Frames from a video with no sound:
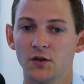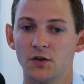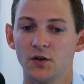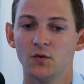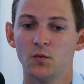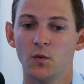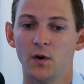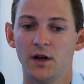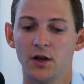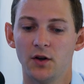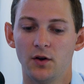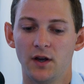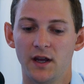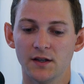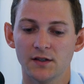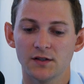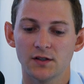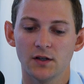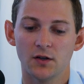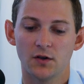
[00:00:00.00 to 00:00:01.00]
a good way to
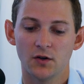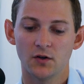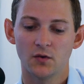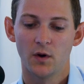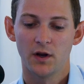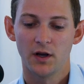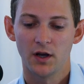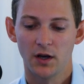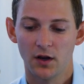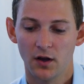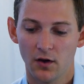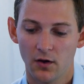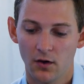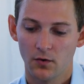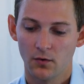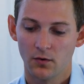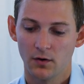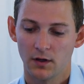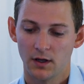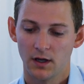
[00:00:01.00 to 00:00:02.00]

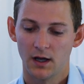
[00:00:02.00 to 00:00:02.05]
go.